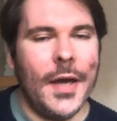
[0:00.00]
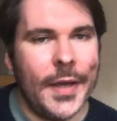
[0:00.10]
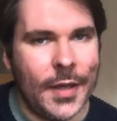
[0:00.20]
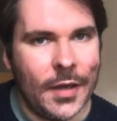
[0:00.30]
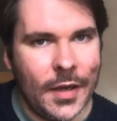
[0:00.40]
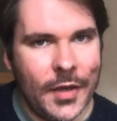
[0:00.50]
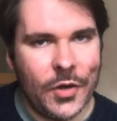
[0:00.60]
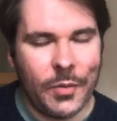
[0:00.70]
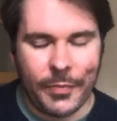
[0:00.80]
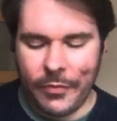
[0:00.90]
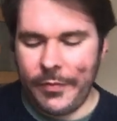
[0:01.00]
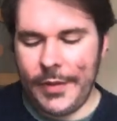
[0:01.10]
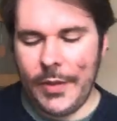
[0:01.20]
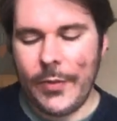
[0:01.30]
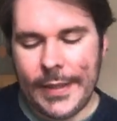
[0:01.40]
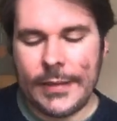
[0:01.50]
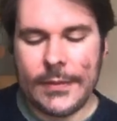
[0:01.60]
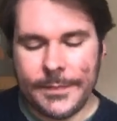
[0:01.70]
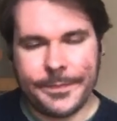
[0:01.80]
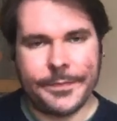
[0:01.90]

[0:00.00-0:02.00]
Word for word: Hi, I hope you're really well.